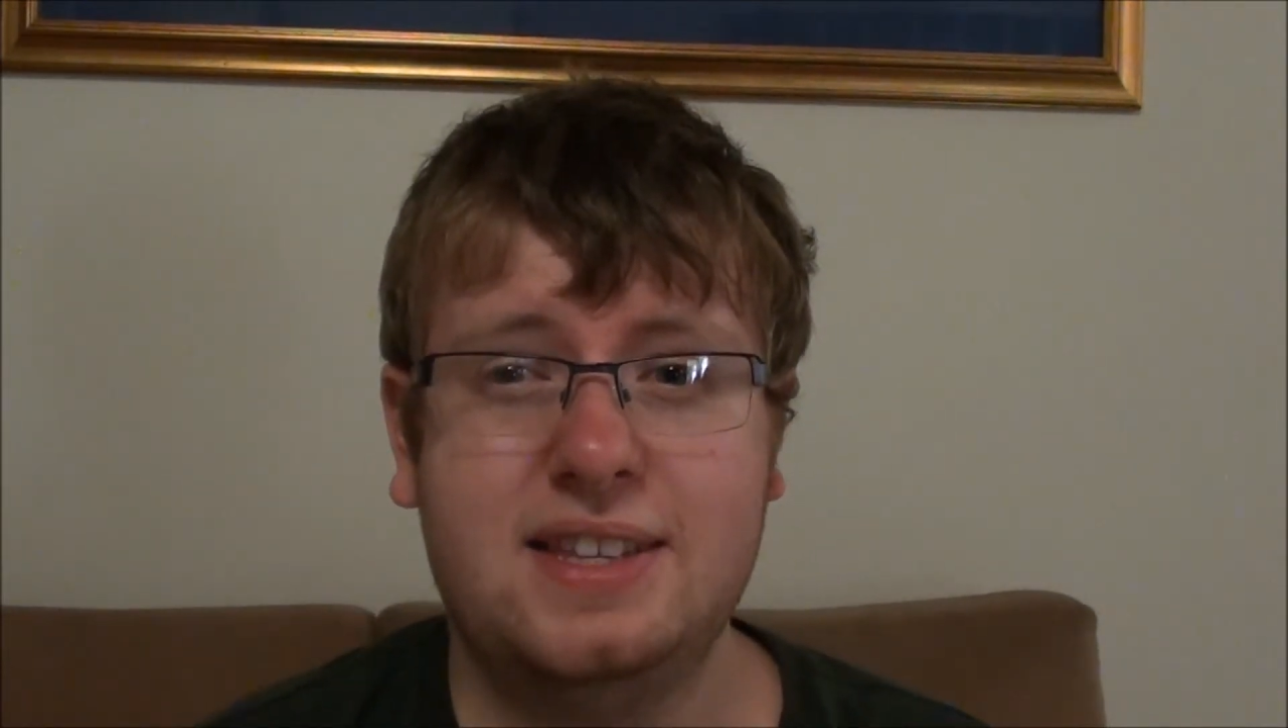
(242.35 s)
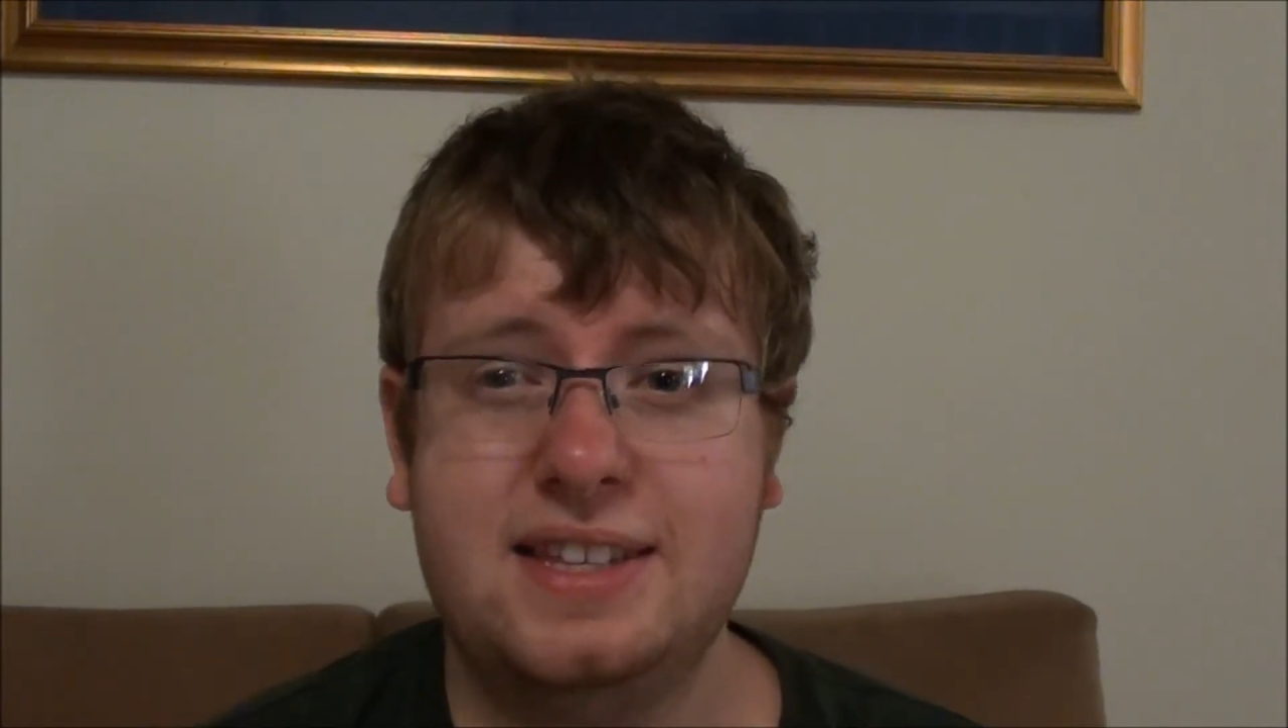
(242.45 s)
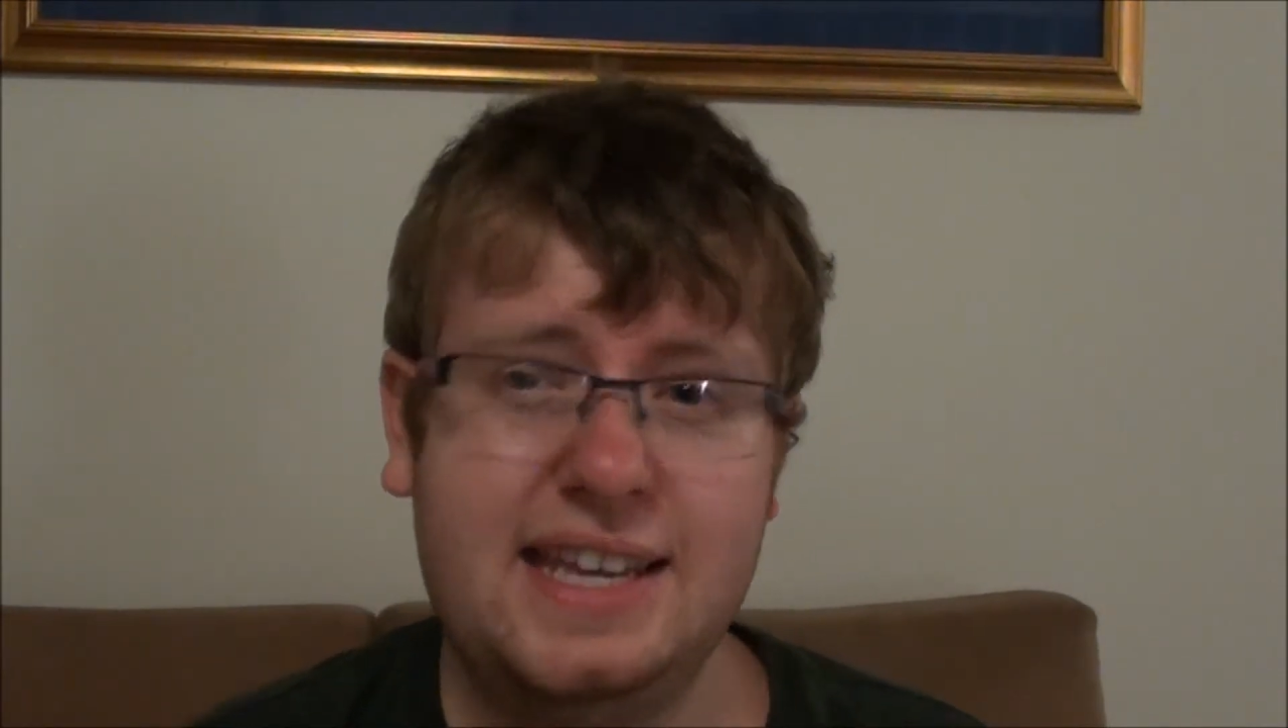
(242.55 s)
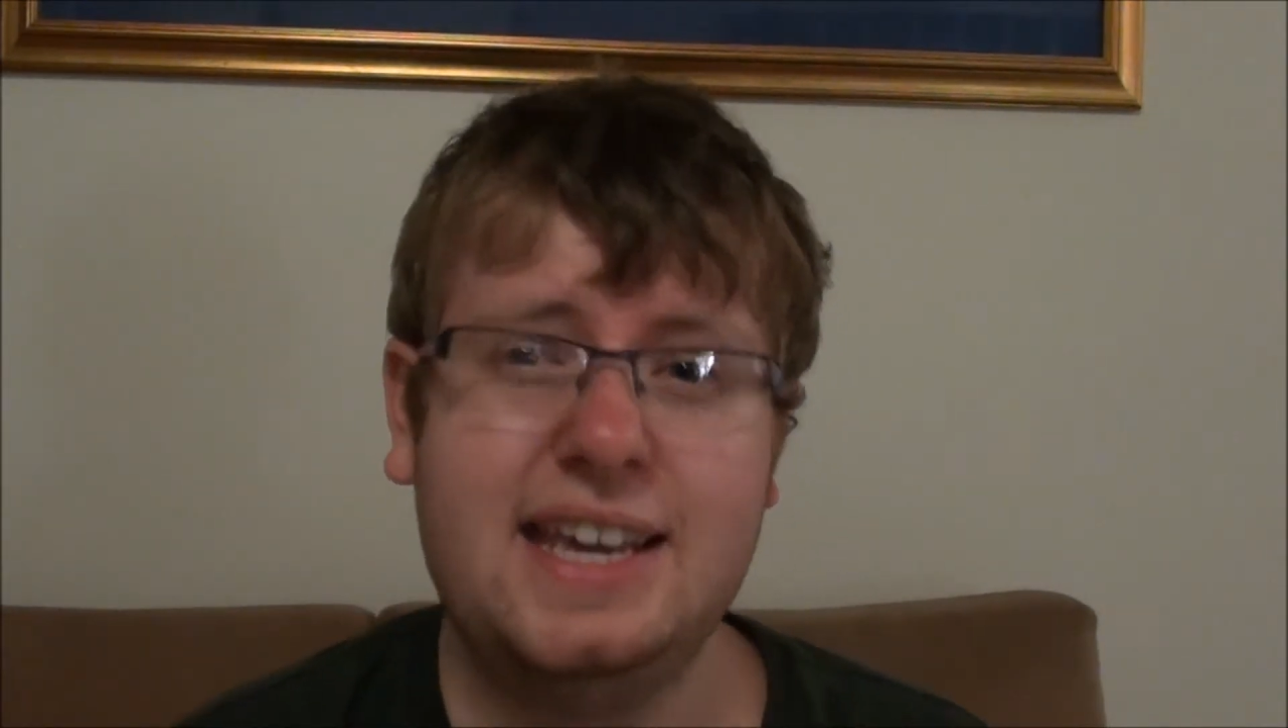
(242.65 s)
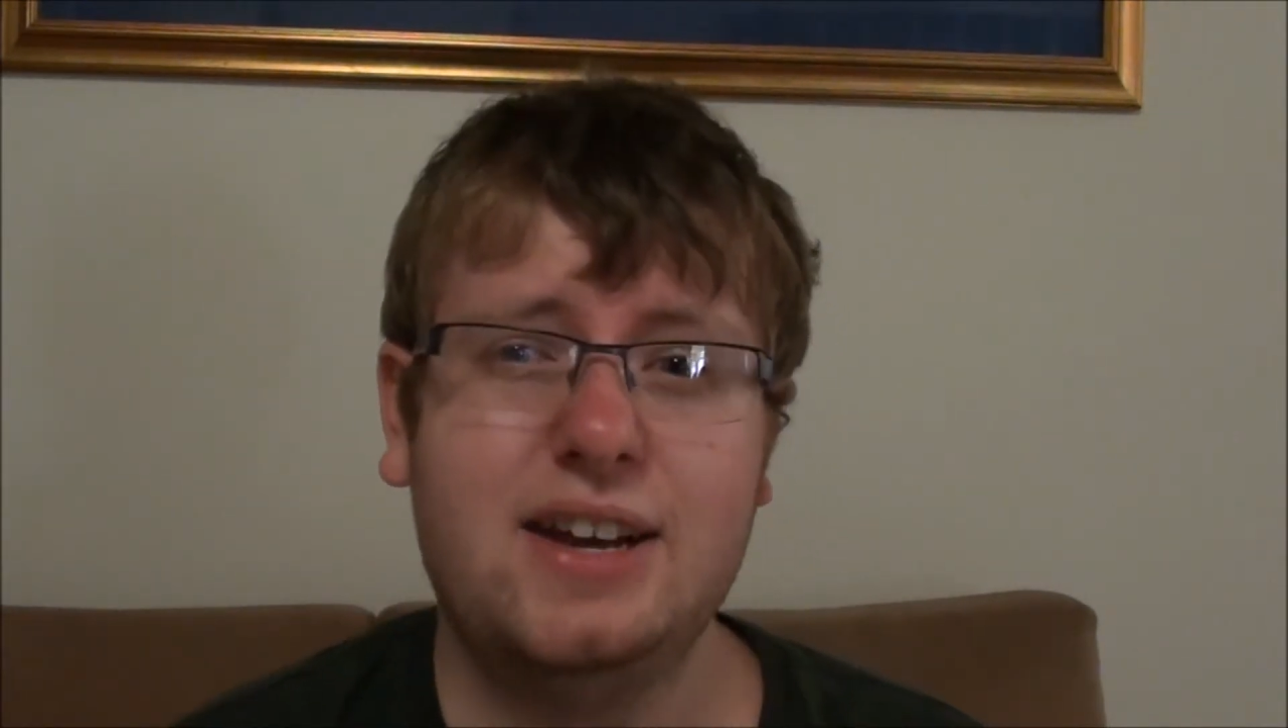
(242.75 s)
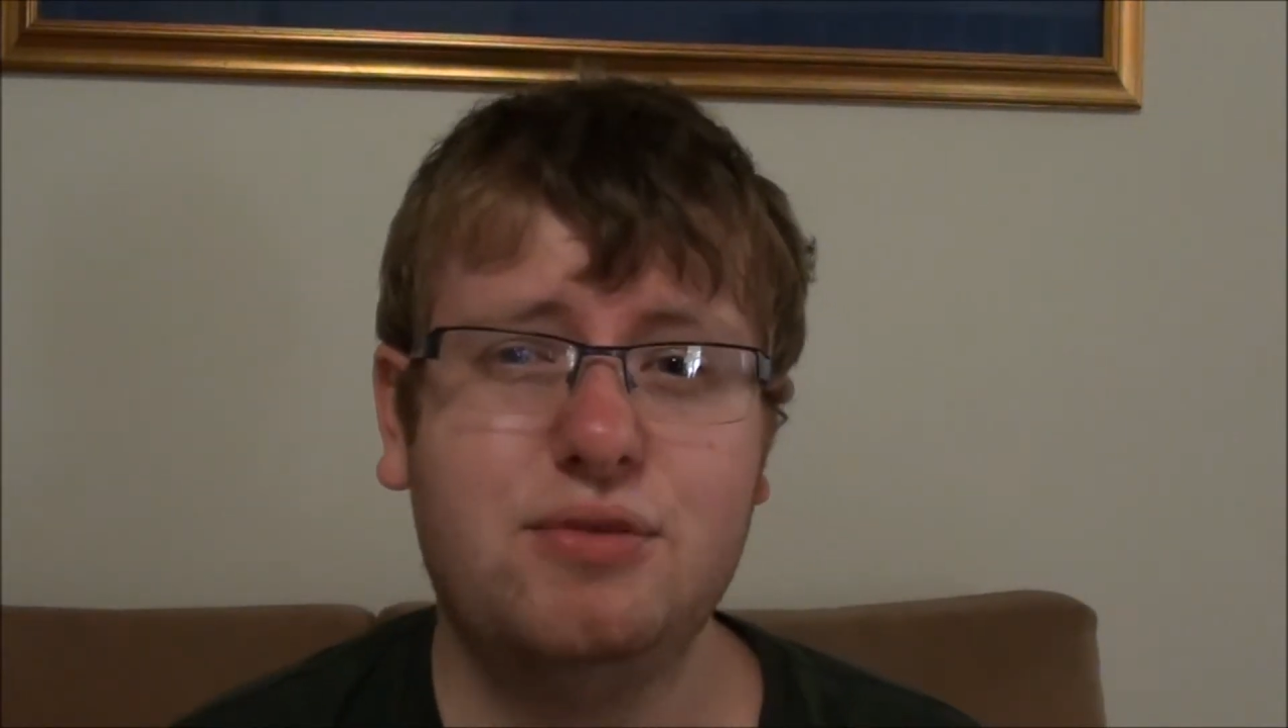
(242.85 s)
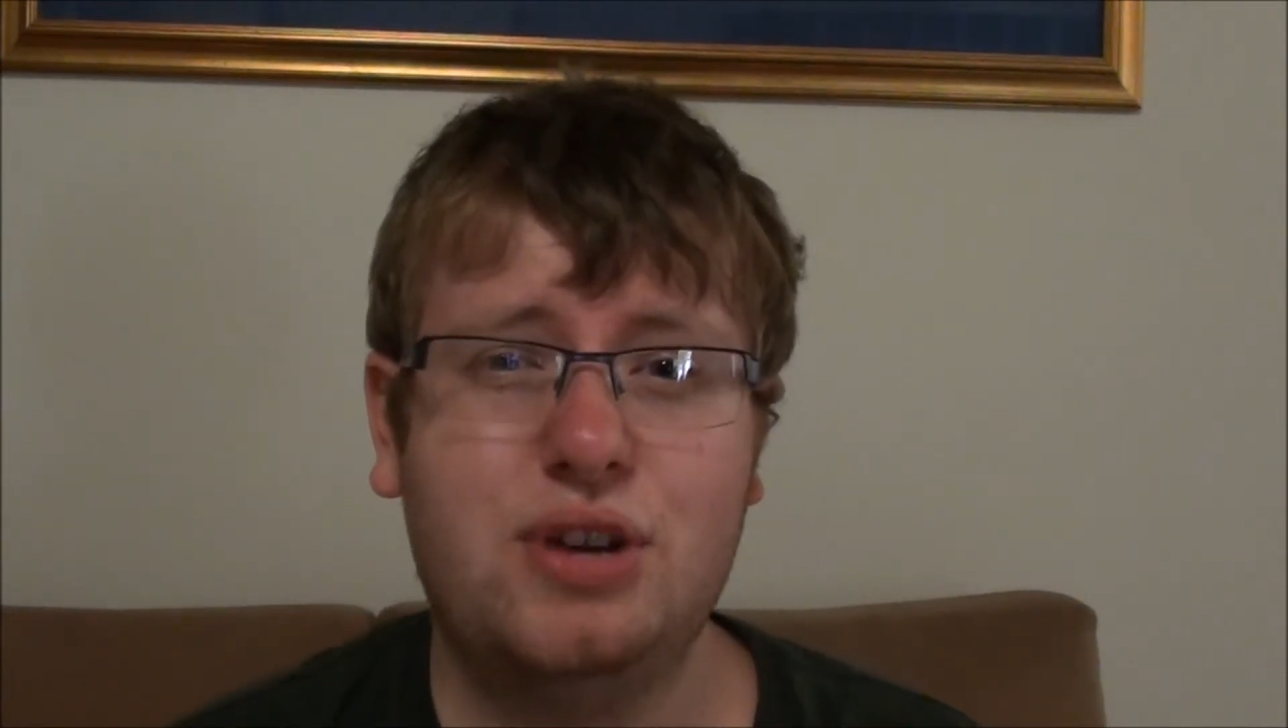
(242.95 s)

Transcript: the year of